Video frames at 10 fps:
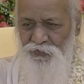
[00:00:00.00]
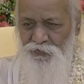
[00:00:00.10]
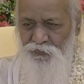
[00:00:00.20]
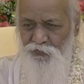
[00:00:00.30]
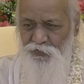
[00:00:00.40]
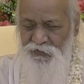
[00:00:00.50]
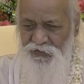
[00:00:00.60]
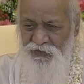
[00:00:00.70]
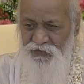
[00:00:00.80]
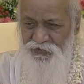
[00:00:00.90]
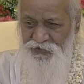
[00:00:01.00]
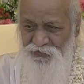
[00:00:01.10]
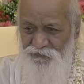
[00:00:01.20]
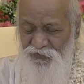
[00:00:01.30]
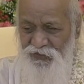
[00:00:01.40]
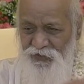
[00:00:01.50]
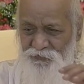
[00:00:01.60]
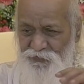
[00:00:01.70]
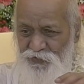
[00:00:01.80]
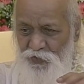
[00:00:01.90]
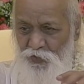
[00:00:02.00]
Fully developed